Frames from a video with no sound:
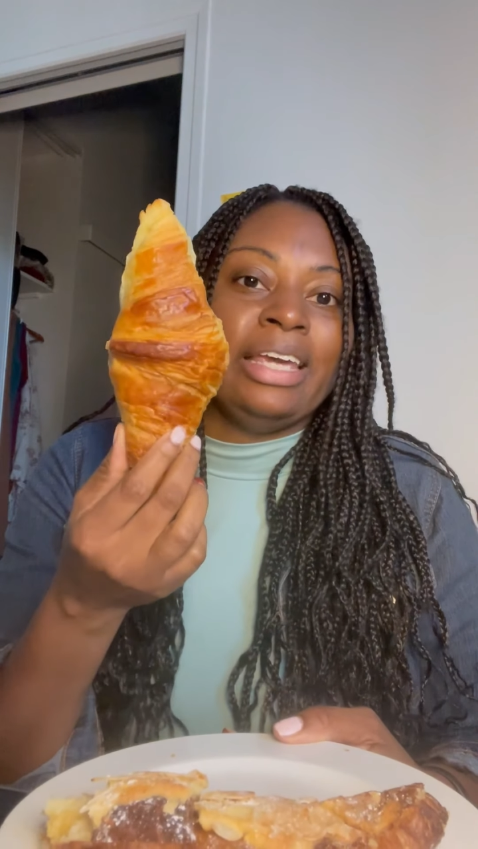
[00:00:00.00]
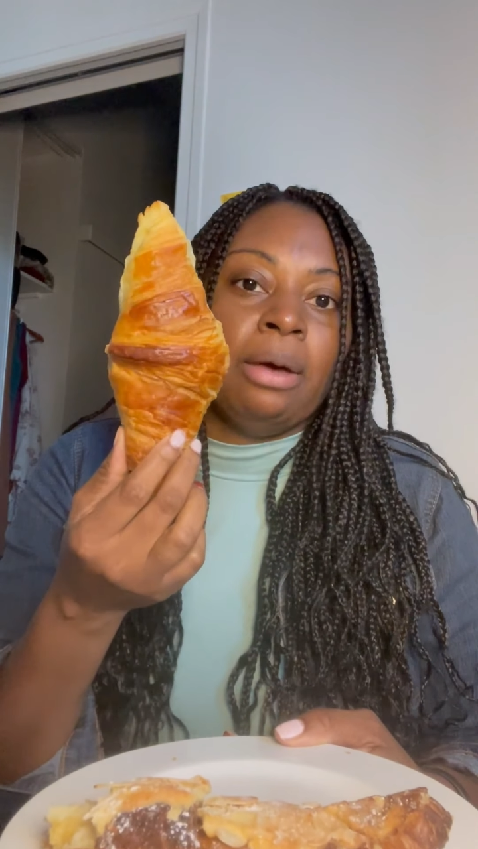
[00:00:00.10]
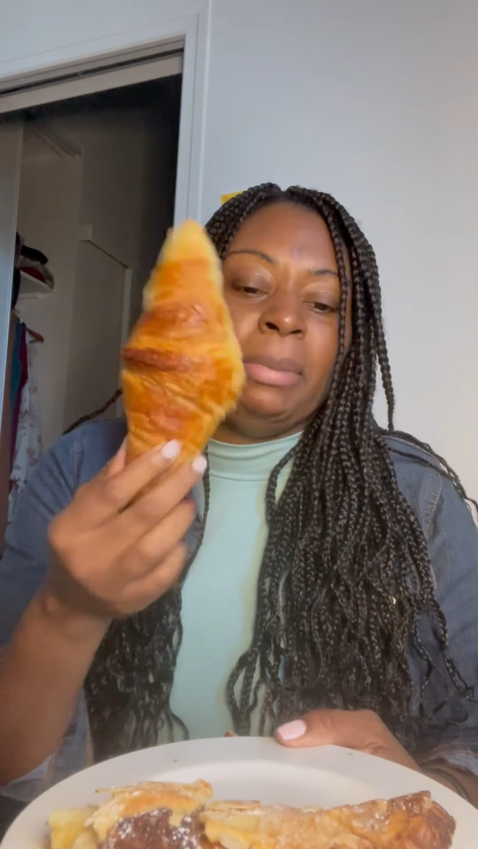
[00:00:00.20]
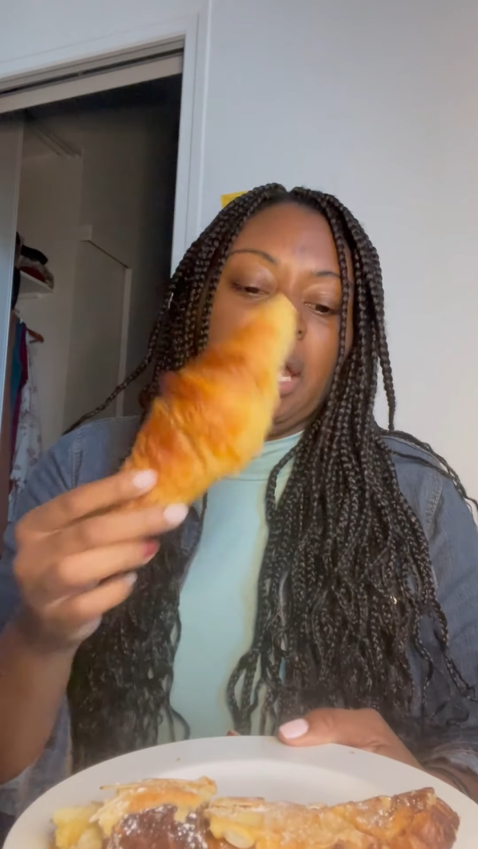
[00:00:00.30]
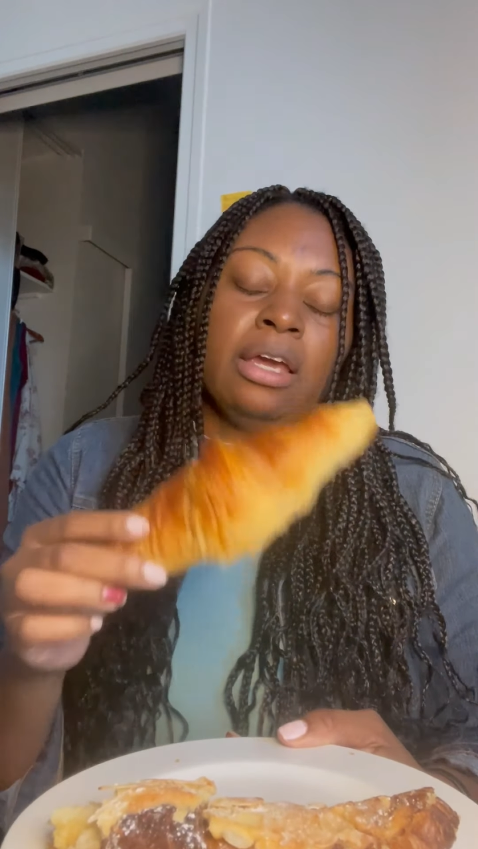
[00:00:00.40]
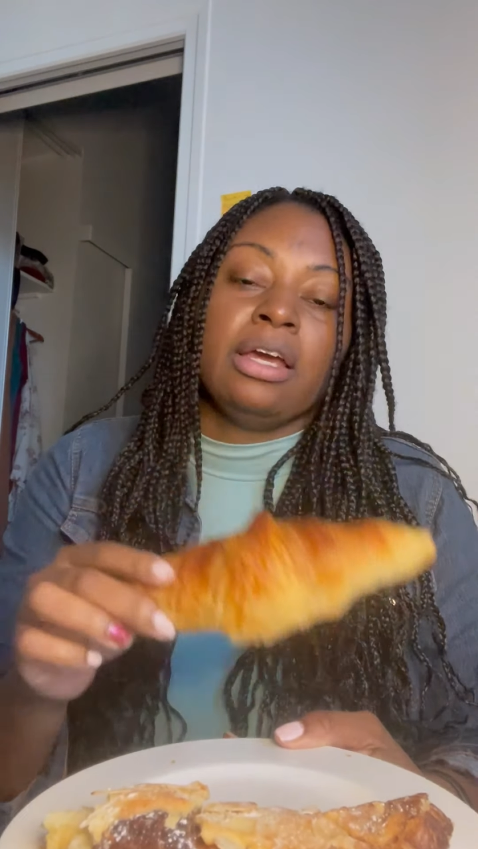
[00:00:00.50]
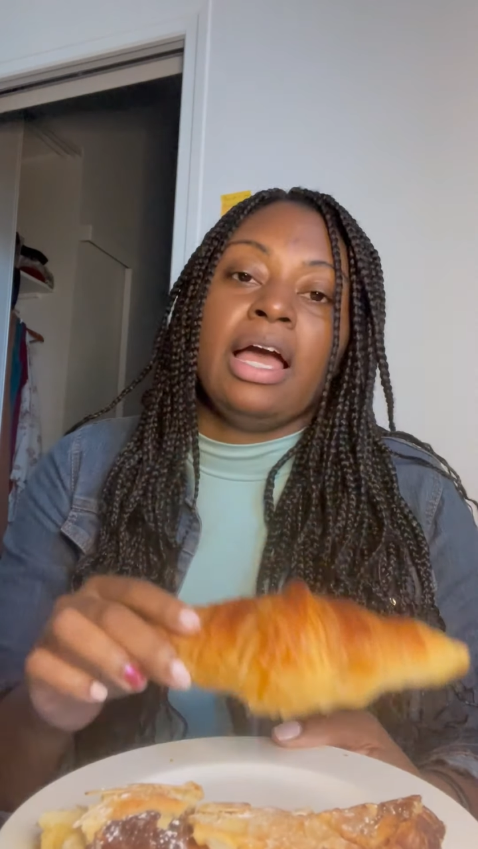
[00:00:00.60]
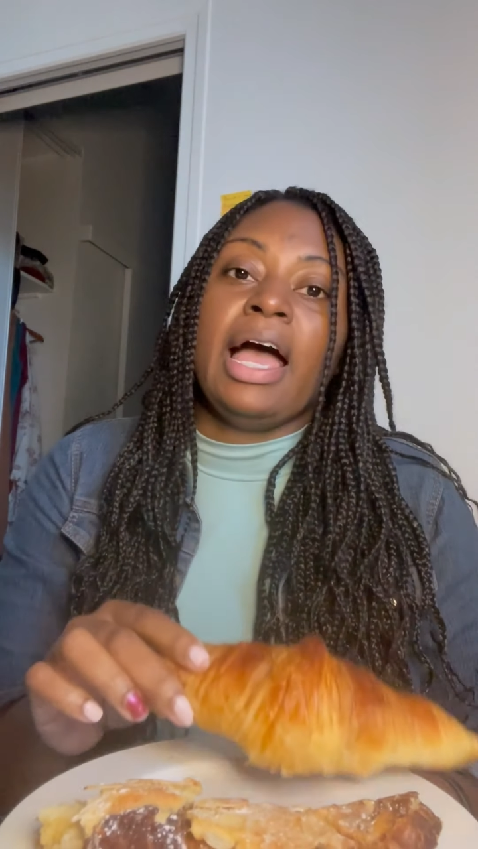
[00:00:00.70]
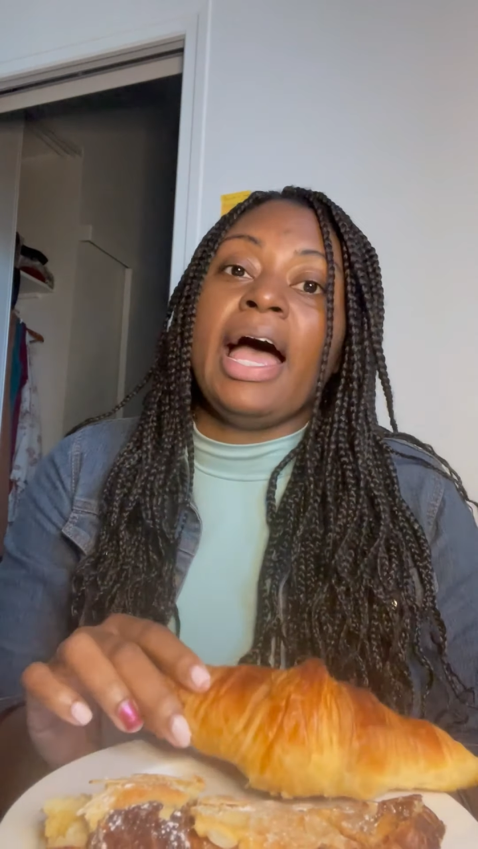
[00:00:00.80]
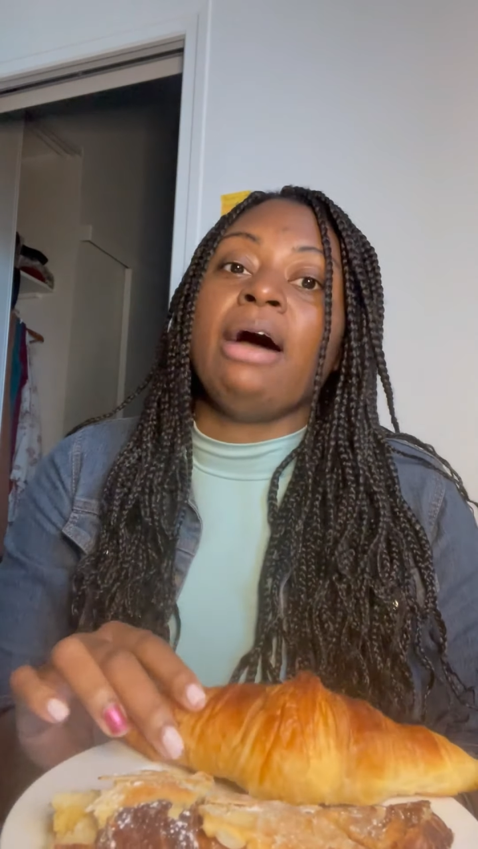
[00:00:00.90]
yummy.
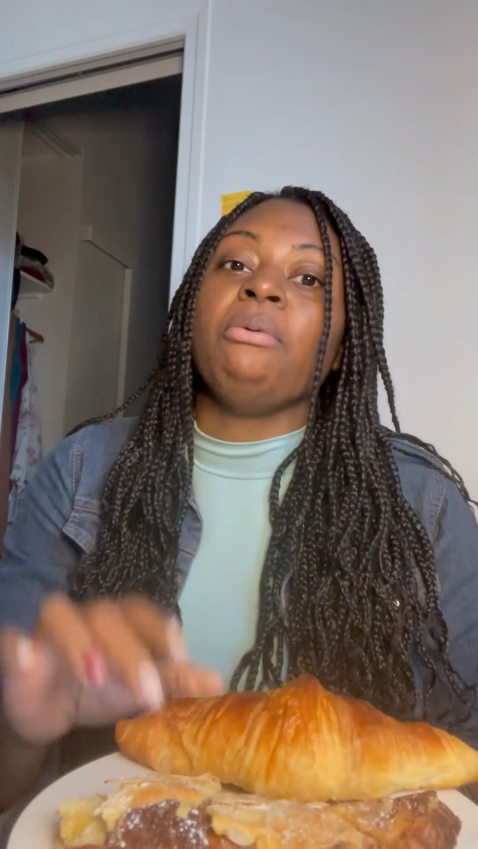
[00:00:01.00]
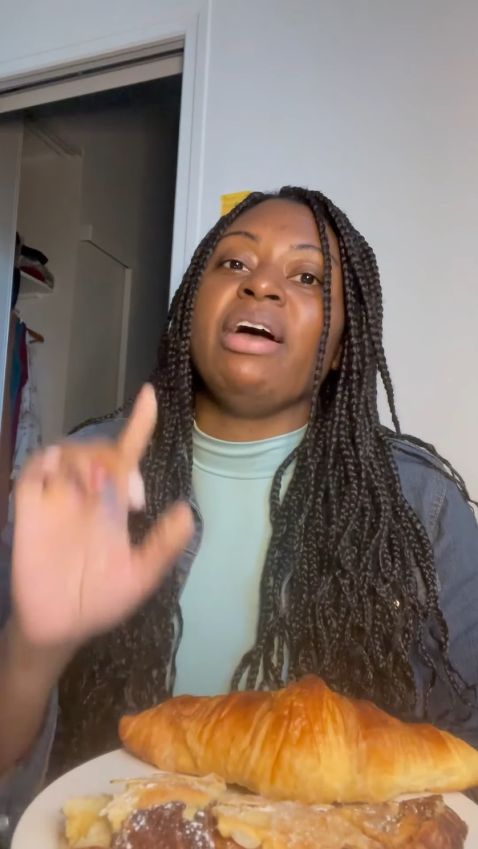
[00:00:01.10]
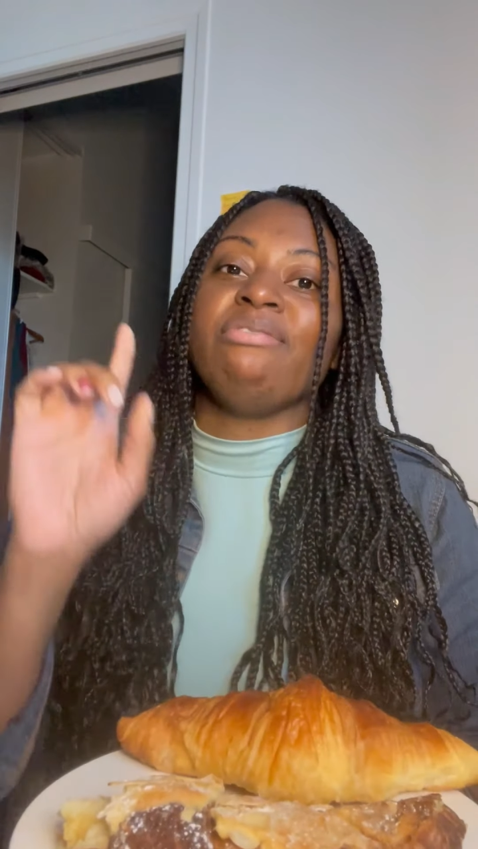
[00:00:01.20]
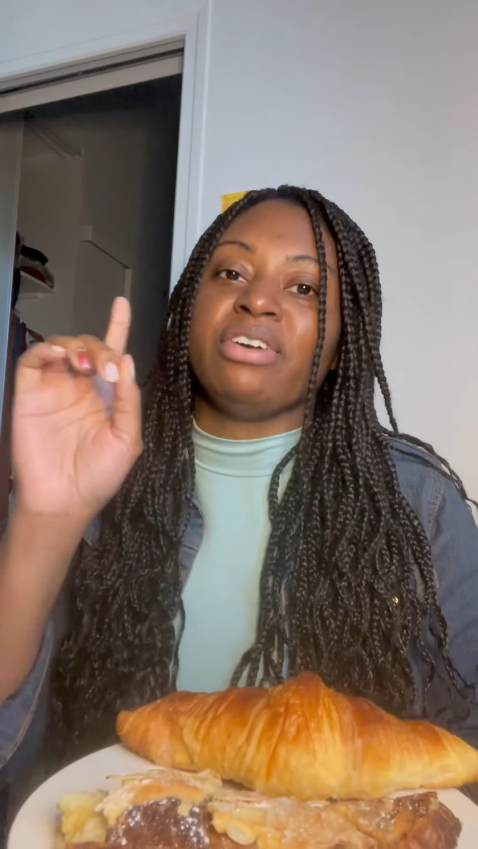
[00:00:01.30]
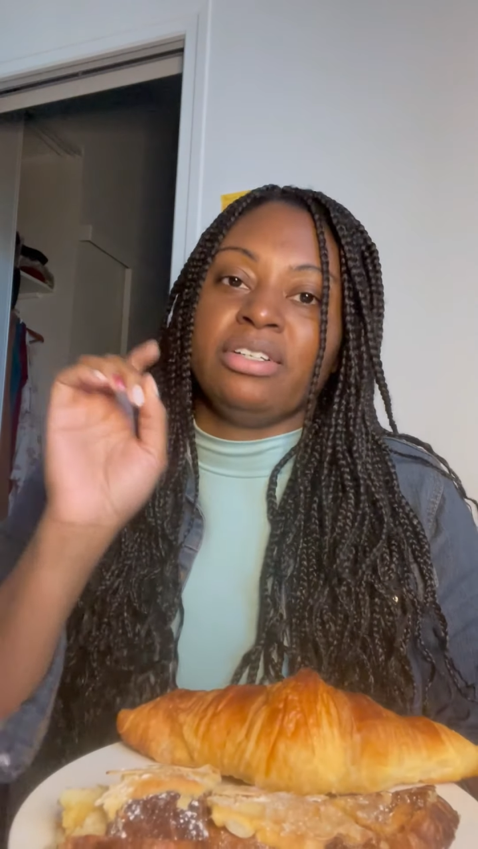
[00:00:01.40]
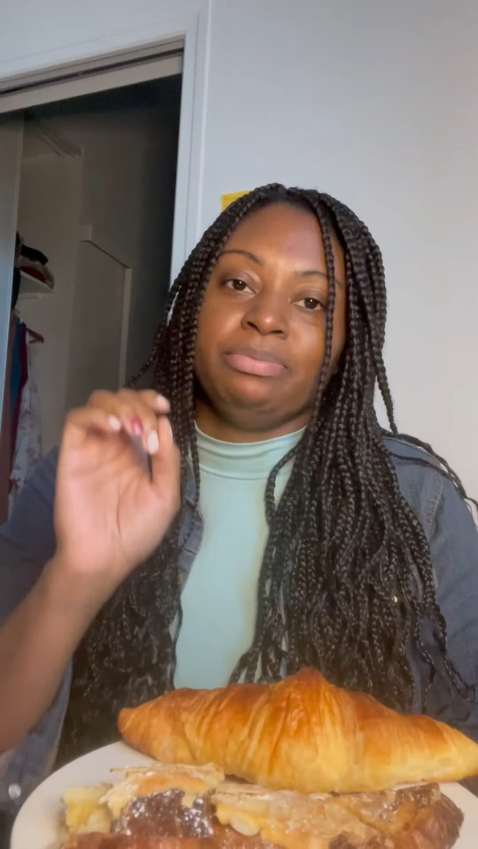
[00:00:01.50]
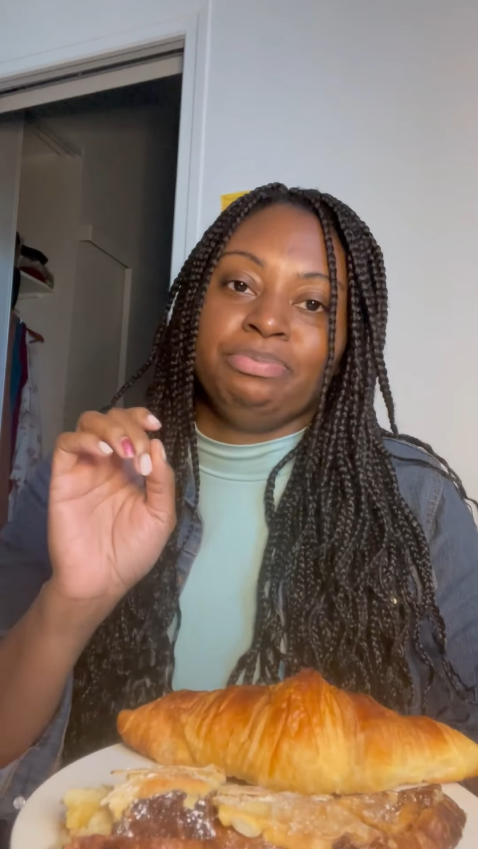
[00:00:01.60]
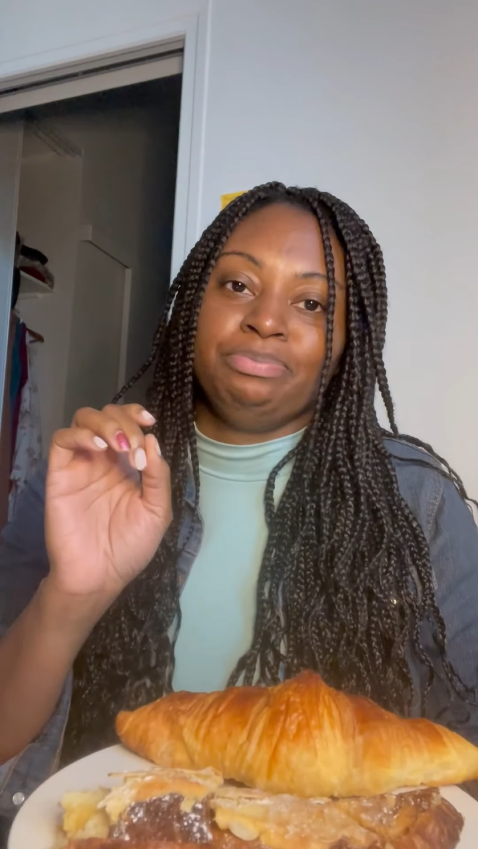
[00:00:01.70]
However,